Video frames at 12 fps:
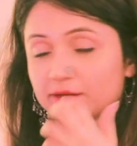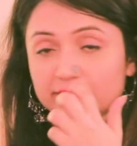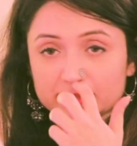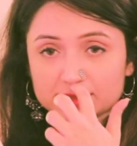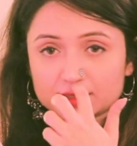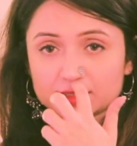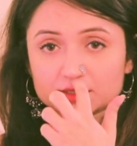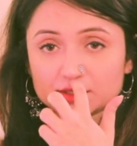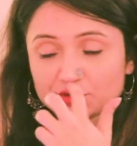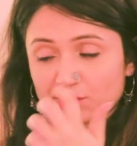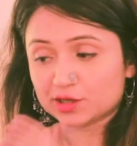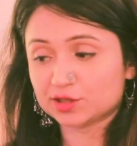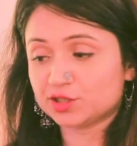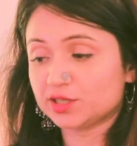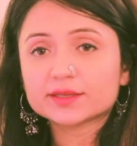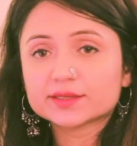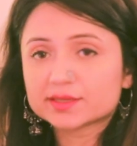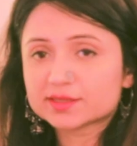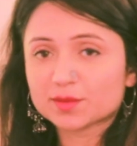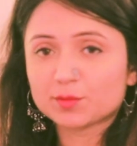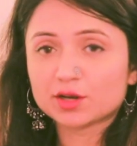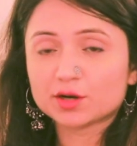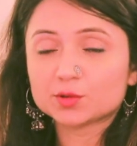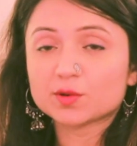Yes, this is a trilogy. This is
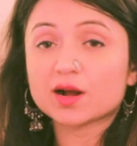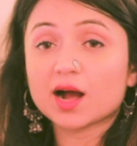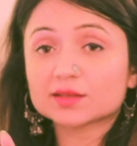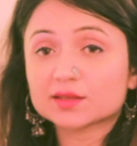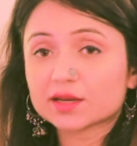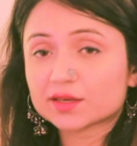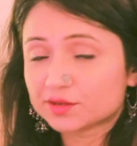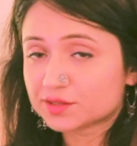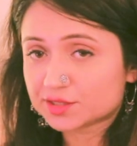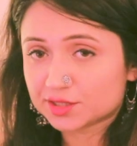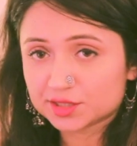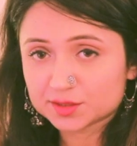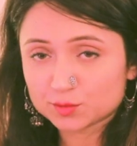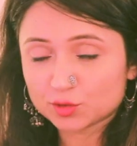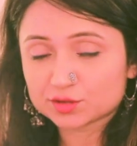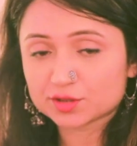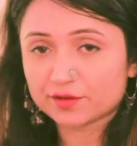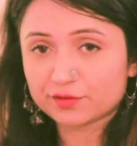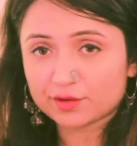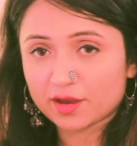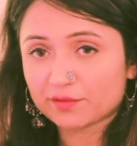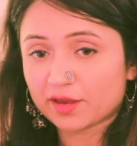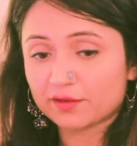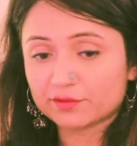similar to Agatha Christie's books if you have
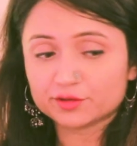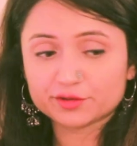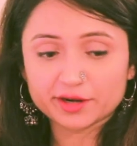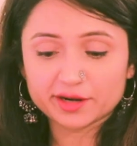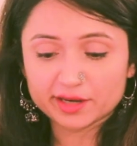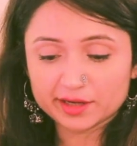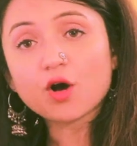ever read any.